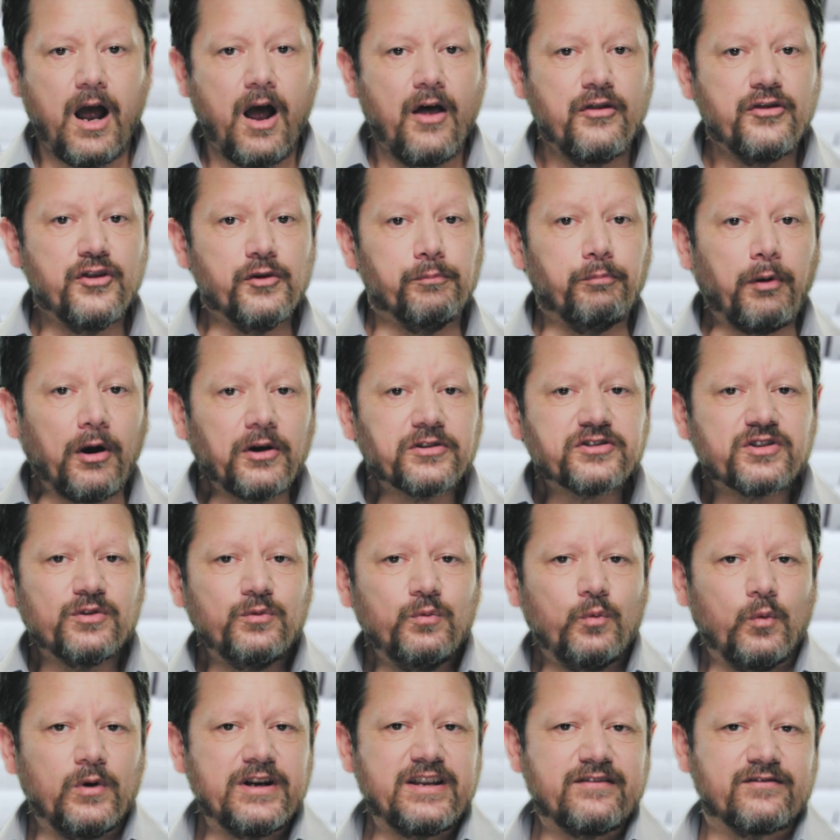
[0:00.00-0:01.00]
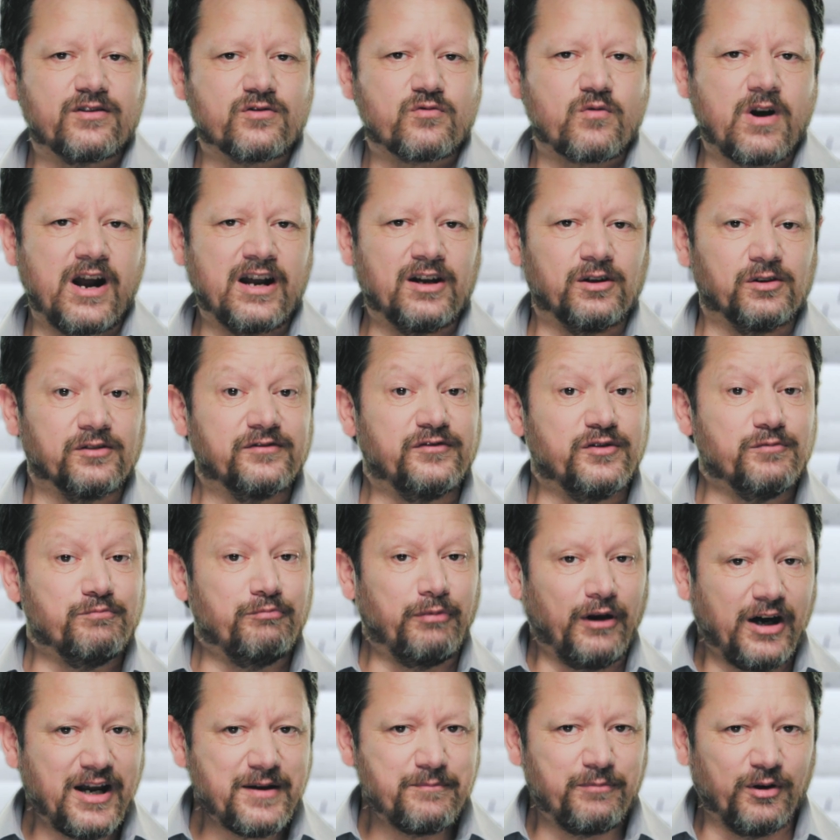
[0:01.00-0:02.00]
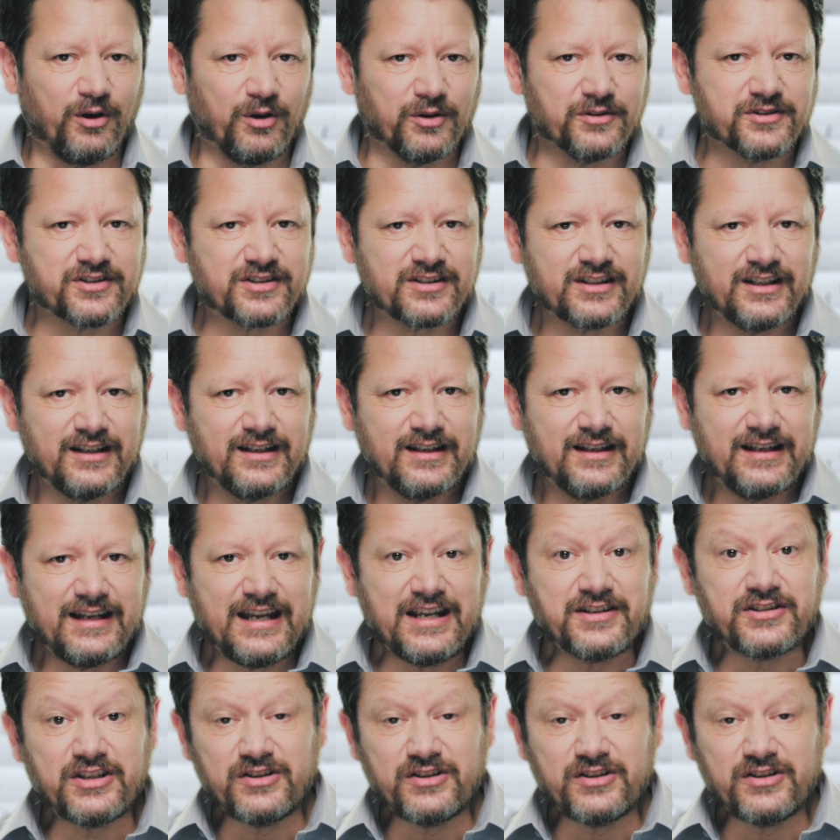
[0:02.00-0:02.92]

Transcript: The bottom weaver rail for bipods is